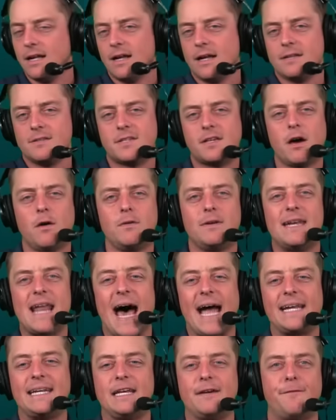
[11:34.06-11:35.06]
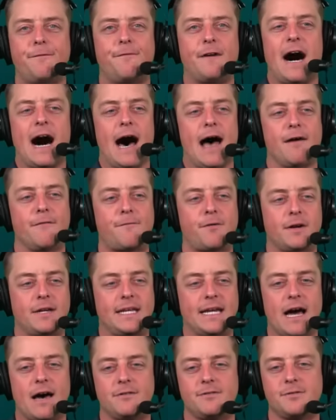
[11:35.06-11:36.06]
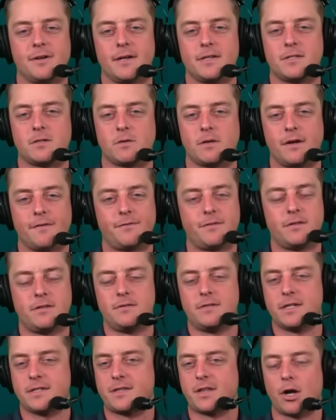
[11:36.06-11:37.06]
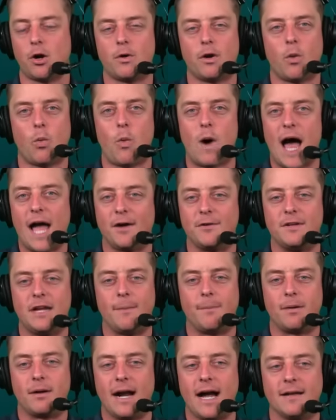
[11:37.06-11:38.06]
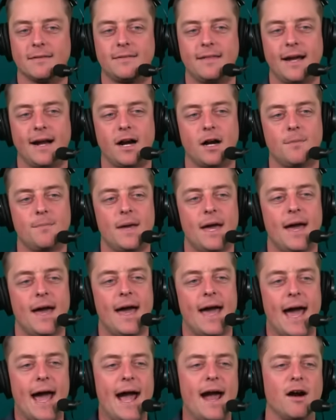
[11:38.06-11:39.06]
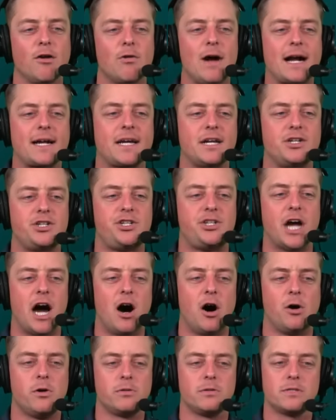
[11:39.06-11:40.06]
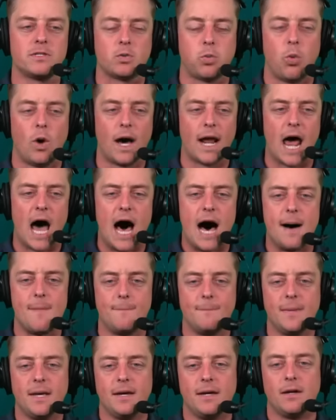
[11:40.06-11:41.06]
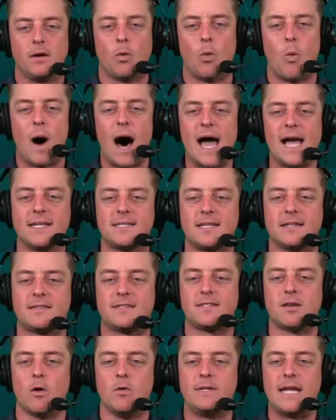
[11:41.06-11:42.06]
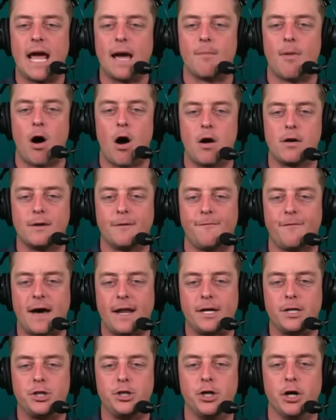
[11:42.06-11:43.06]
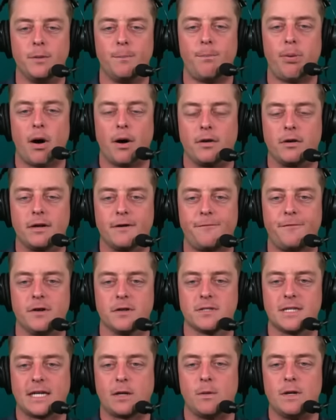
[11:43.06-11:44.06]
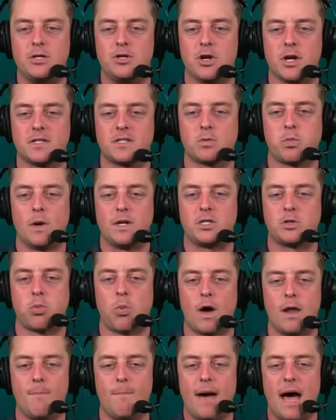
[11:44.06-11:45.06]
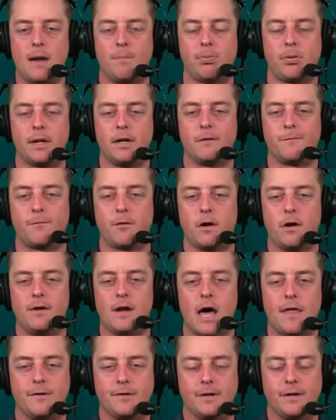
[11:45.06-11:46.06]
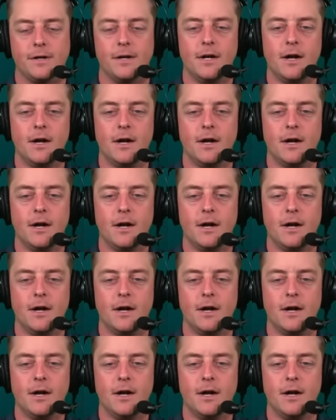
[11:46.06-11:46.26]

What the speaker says: Let's go 95 for DeAndre Swift. Just throwing a wild number out there. Erica Jones, what up? Why is it so damn hard to find a good punter? It feels like we just switched one bad player for another.